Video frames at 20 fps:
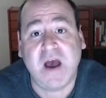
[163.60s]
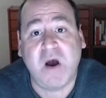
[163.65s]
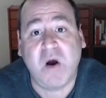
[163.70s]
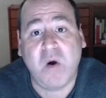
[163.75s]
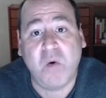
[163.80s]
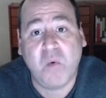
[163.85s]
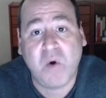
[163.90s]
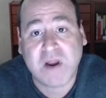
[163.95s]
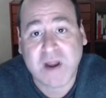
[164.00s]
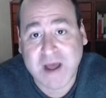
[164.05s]

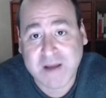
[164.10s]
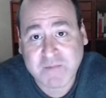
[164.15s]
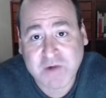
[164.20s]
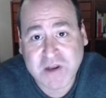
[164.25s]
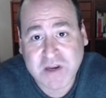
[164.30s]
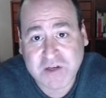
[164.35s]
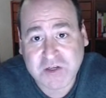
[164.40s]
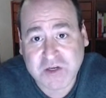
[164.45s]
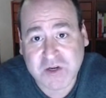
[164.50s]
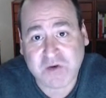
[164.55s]
what I'm going
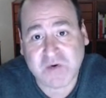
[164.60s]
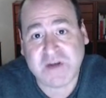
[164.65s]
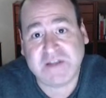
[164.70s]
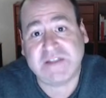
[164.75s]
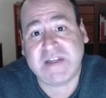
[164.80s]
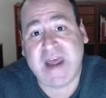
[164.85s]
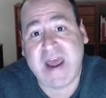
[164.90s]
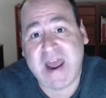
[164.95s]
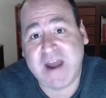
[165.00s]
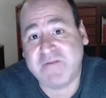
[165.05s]
to do
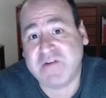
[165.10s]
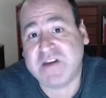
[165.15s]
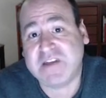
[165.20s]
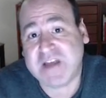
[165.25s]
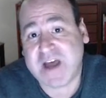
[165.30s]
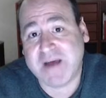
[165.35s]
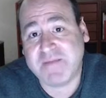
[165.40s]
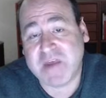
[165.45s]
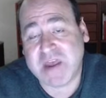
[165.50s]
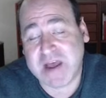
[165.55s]
is every
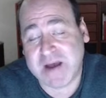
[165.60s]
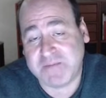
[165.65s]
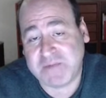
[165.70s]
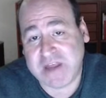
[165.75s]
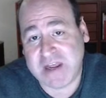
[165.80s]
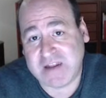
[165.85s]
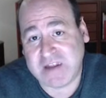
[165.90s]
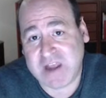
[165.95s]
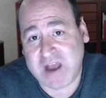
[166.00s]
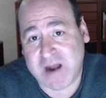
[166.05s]
time they
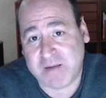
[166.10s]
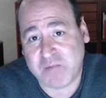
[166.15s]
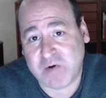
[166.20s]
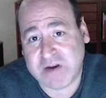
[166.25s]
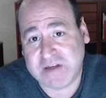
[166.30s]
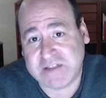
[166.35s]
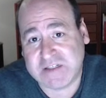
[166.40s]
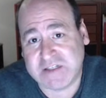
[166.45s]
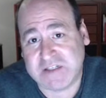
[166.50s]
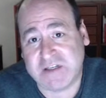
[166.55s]
update the
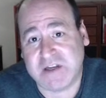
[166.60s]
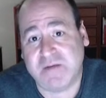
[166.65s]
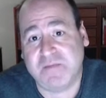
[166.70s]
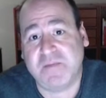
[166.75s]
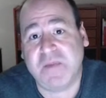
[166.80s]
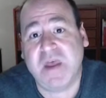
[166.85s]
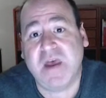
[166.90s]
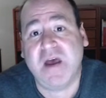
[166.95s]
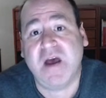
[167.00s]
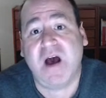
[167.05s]
operating
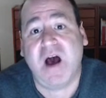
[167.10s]
system,